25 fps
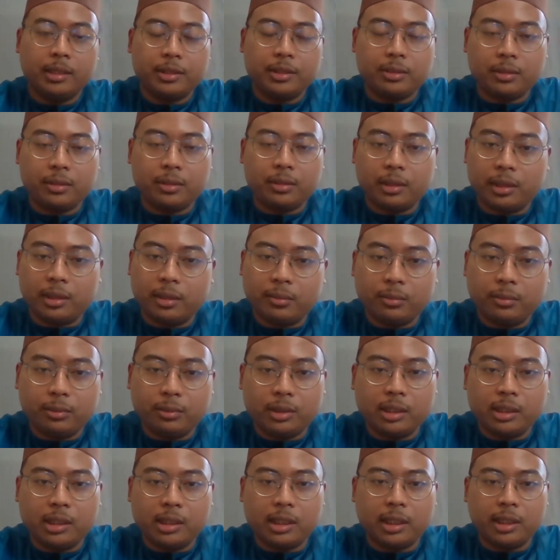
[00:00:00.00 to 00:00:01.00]
So
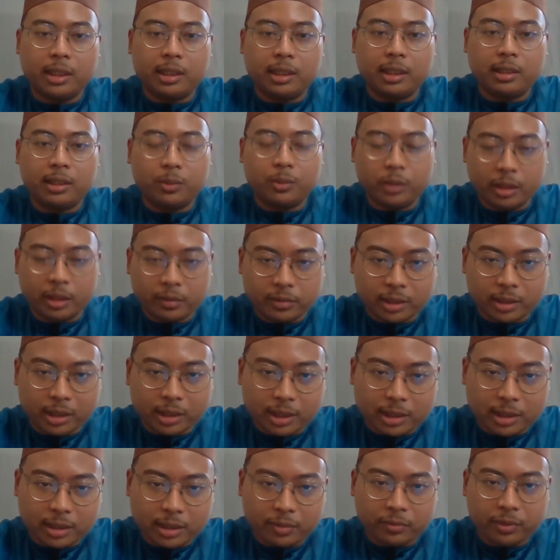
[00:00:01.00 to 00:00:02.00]
alhamdulillah, we have
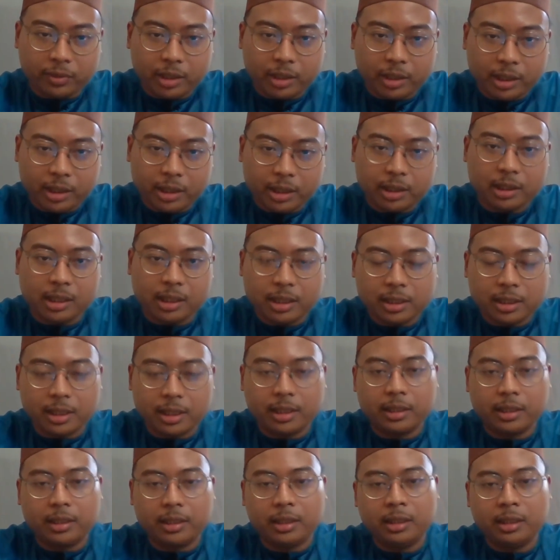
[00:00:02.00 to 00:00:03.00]
just finished
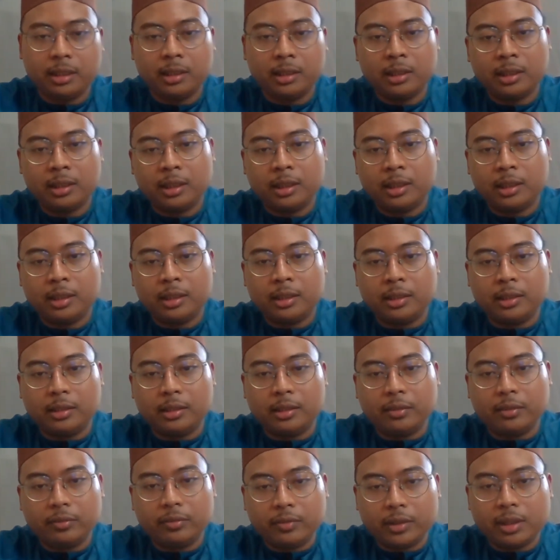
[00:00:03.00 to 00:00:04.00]
reciting
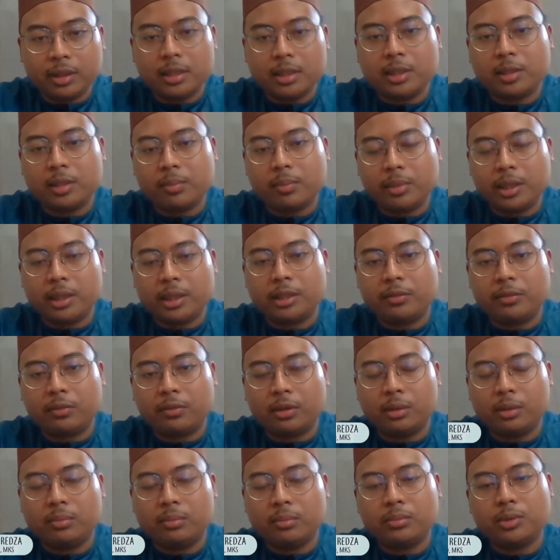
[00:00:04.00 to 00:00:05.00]
the first page
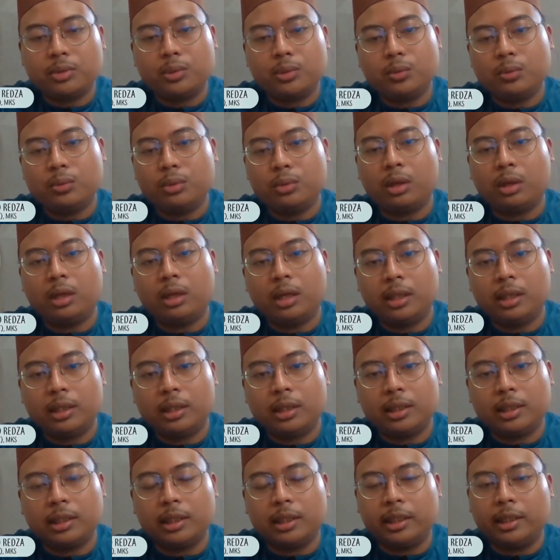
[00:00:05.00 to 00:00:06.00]
from Surah
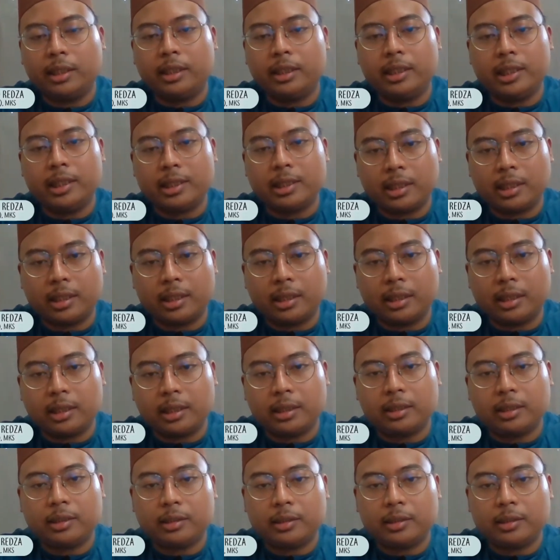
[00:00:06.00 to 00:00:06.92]
An-Nisa.